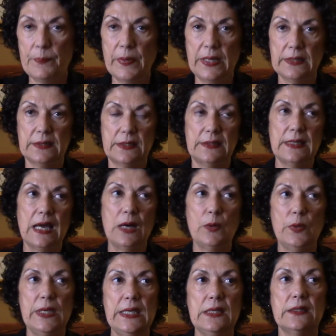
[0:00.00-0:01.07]
But
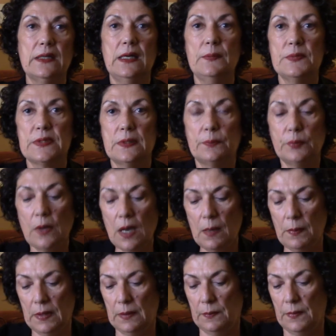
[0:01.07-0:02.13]
now here comes the
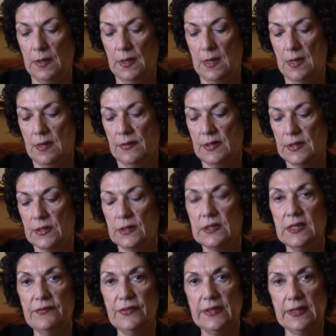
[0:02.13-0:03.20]
problem. The
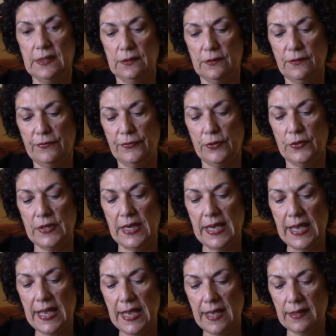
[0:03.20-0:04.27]
certificate for the
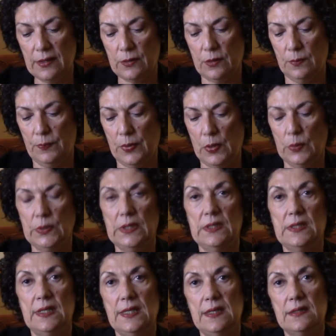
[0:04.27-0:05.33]
egg
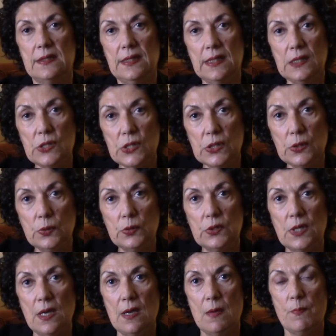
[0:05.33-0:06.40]
component is
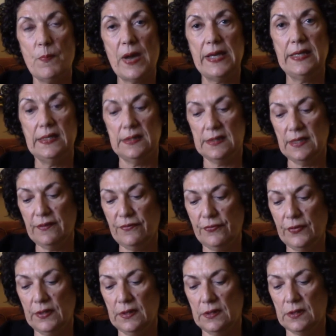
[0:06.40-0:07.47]
issued by a
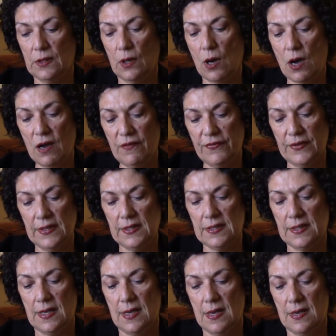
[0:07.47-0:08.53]
different
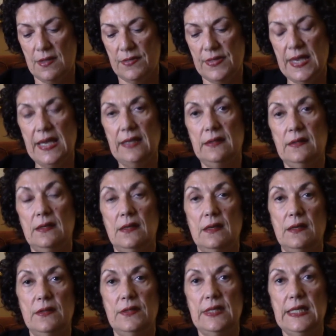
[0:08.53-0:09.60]
office than
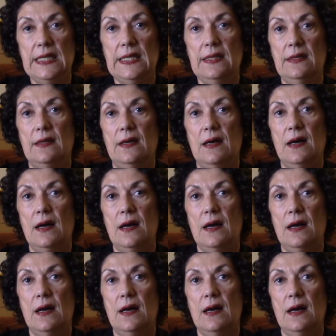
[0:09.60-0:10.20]
the